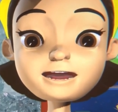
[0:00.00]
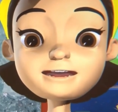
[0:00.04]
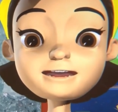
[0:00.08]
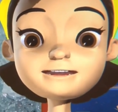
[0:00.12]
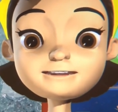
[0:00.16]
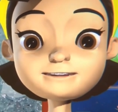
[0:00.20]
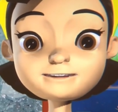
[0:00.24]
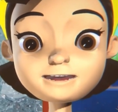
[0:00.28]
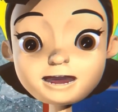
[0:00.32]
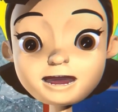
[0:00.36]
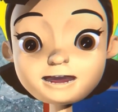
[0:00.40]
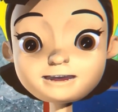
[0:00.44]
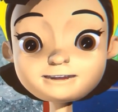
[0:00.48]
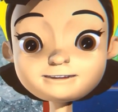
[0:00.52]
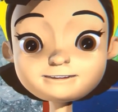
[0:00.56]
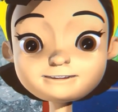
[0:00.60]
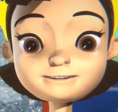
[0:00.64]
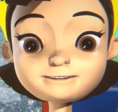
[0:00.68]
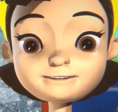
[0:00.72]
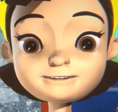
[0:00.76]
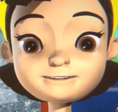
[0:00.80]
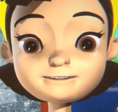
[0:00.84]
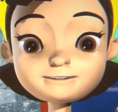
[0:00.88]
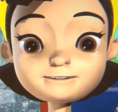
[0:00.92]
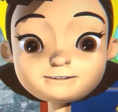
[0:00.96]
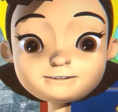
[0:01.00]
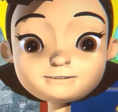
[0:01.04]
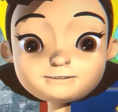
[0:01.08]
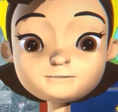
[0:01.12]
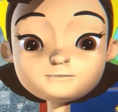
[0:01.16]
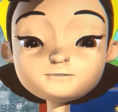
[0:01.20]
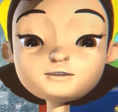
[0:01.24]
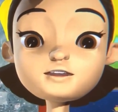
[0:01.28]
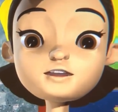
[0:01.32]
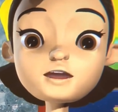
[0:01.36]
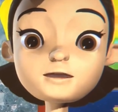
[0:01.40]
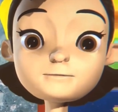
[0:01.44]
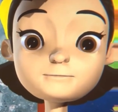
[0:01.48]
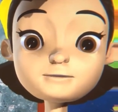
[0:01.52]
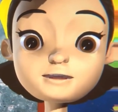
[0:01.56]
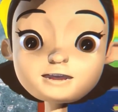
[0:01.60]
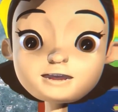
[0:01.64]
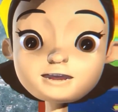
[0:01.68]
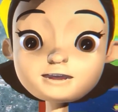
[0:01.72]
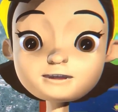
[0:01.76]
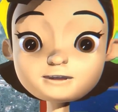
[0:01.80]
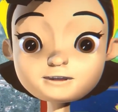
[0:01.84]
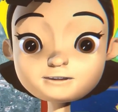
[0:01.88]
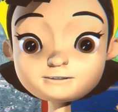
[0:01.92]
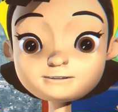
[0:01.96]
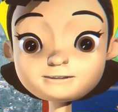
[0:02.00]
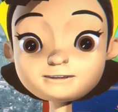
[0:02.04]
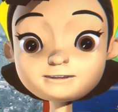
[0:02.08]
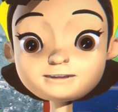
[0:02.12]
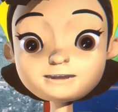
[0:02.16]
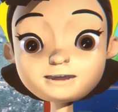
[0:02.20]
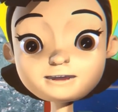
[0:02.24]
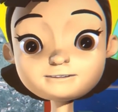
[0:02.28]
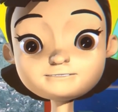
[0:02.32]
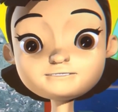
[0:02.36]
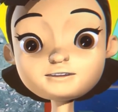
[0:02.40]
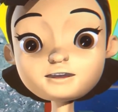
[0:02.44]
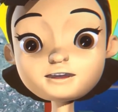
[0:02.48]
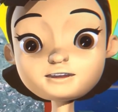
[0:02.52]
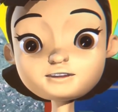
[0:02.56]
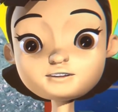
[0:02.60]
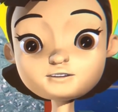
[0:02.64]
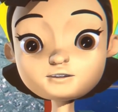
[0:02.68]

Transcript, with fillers: and glass, which are materials needed for